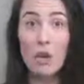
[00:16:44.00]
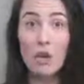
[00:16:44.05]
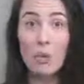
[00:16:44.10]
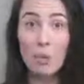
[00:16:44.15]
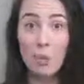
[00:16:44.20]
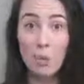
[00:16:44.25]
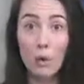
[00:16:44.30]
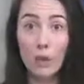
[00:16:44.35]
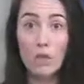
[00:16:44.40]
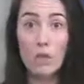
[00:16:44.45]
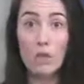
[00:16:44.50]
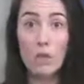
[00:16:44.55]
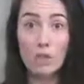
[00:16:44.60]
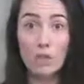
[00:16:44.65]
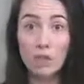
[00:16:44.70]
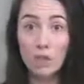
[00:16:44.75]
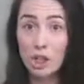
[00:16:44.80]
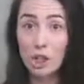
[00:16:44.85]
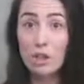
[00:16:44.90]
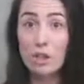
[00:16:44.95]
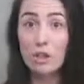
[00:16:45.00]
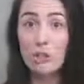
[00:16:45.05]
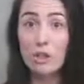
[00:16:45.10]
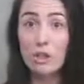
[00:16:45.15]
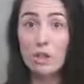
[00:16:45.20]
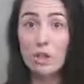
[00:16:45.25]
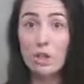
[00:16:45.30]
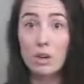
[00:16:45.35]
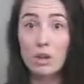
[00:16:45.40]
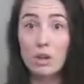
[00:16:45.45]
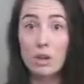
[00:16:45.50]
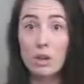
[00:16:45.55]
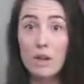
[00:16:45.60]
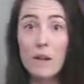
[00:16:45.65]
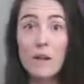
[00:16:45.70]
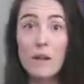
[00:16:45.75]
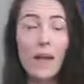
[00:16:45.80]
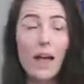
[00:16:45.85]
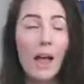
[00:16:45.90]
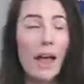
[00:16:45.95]
what they're sharing with you.
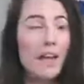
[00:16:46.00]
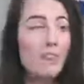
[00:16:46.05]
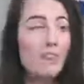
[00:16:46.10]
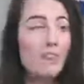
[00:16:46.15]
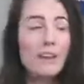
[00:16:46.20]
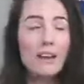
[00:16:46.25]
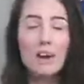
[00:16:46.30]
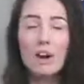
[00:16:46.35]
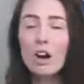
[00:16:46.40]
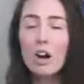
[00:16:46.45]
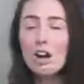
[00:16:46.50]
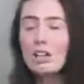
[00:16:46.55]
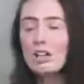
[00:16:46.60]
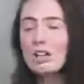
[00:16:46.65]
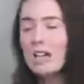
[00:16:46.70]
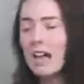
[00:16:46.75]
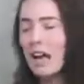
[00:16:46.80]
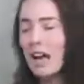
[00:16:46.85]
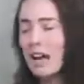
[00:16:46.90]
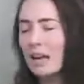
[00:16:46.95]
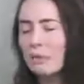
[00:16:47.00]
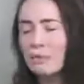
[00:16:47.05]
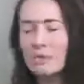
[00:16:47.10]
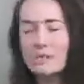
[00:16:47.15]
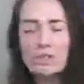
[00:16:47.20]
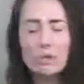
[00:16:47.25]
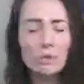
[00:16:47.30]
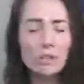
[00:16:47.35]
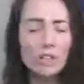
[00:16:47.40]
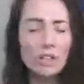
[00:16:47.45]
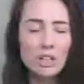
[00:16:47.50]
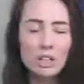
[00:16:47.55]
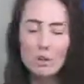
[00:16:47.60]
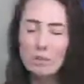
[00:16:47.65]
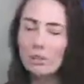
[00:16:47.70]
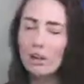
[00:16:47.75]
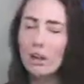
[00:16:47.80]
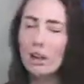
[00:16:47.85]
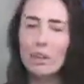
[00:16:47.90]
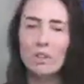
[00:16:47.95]
And there are times, so hear
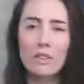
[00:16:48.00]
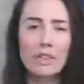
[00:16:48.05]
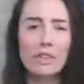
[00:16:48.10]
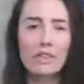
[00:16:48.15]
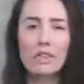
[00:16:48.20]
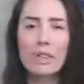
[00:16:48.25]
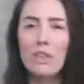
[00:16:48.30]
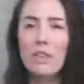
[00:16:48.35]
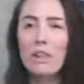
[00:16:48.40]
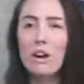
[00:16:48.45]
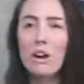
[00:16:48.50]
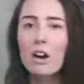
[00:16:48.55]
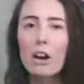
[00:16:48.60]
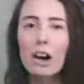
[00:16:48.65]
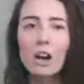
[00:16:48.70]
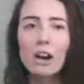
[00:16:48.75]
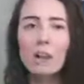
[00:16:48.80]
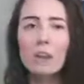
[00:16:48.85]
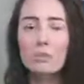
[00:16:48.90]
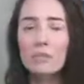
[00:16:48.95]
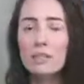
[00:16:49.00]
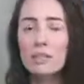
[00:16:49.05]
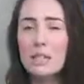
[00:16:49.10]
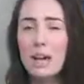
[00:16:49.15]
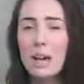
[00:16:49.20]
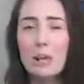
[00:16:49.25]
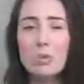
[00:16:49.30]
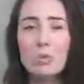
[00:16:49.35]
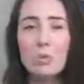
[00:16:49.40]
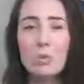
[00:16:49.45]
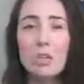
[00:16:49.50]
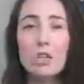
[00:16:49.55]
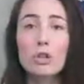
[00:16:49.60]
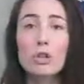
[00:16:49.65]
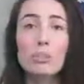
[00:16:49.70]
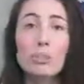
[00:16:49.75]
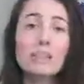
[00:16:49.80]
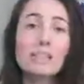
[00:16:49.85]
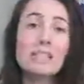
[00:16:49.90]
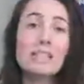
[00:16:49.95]
me on this, there are going to be times where
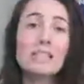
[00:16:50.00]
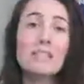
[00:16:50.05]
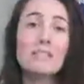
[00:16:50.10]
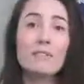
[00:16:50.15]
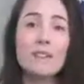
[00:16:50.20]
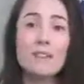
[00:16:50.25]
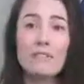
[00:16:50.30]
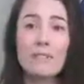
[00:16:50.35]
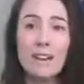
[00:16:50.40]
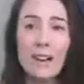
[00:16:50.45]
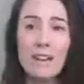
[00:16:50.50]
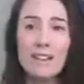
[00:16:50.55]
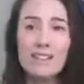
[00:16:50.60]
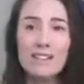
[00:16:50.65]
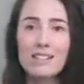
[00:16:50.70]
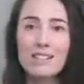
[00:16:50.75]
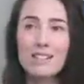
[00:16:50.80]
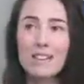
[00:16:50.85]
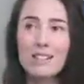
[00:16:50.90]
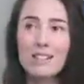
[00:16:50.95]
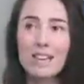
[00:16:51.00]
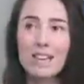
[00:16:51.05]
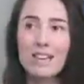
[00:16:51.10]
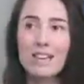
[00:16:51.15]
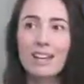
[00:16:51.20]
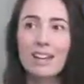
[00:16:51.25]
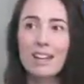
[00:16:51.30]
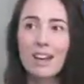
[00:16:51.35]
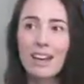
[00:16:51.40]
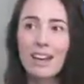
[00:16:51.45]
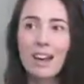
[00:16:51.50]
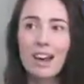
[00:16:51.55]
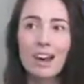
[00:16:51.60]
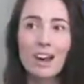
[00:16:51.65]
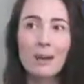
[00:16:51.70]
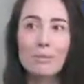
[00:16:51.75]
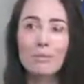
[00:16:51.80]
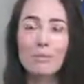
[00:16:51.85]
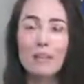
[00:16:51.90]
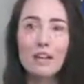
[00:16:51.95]
you receive advice and you're like, yeah,
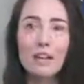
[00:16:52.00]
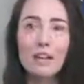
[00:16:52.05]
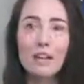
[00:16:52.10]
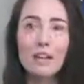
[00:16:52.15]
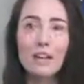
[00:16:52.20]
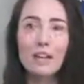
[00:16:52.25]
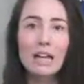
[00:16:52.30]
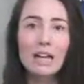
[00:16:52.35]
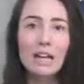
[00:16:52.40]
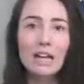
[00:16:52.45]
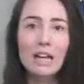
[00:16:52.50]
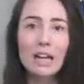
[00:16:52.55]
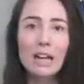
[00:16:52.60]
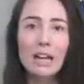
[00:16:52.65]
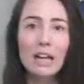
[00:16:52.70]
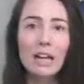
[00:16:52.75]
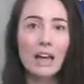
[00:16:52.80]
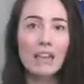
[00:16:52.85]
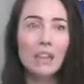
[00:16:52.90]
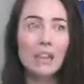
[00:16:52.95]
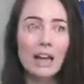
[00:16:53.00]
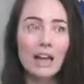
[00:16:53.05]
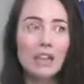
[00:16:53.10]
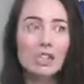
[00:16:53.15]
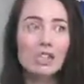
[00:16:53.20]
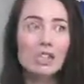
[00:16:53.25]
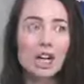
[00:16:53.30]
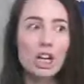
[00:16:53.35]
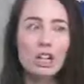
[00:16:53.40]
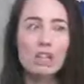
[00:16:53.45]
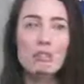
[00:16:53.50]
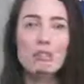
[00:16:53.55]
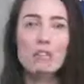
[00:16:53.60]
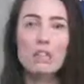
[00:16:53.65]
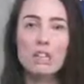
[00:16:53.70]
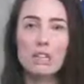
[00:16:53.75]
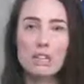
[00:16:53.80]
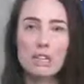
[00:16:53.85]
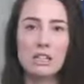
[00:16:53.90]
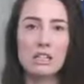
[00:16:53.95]
I'm like, that
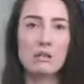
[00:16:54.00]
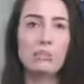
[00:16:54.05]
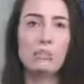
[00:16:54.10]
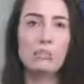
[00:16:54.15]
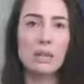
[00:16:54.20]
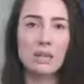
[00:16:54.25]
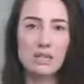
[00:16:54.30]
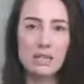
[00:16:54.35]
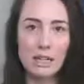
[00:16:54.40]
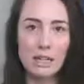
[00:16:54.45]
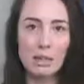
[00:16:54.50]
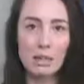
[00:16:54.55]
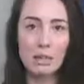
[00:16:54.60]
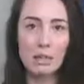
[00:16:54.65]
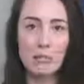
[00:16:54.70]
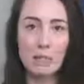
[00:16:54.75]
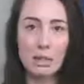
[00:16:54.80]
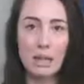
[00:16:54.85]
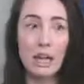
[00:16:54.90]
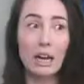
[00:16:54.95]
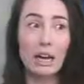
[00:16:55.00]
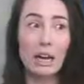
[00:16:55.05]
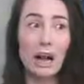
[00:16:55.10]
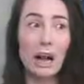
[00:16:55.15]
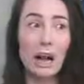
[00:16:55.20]
genuinely doesn't resonate with me. Like,